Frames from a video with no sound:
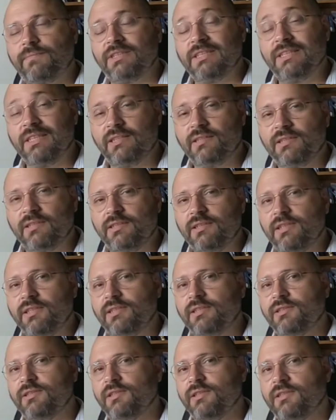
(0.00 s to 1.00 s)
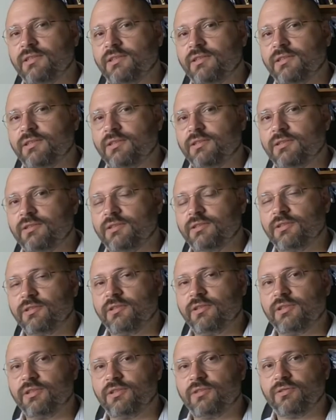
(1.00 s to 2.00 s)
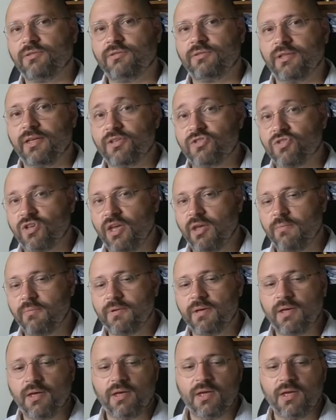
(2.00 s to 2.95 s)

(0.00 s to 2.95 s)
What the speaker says: letting these terrorists to escape